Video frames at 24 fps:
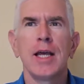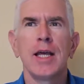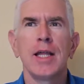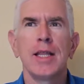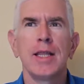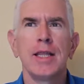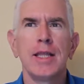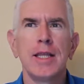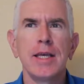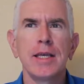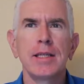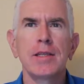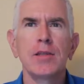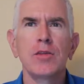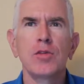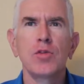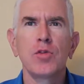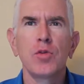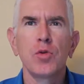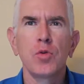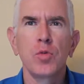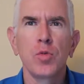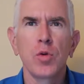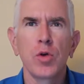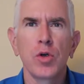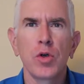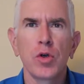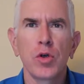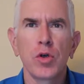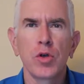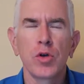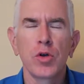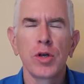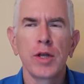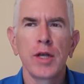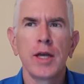this is the
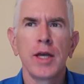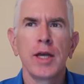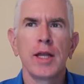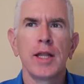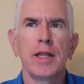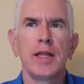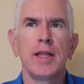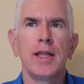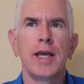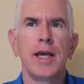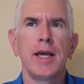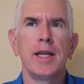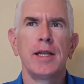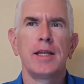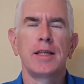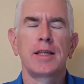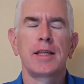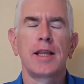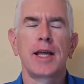word that is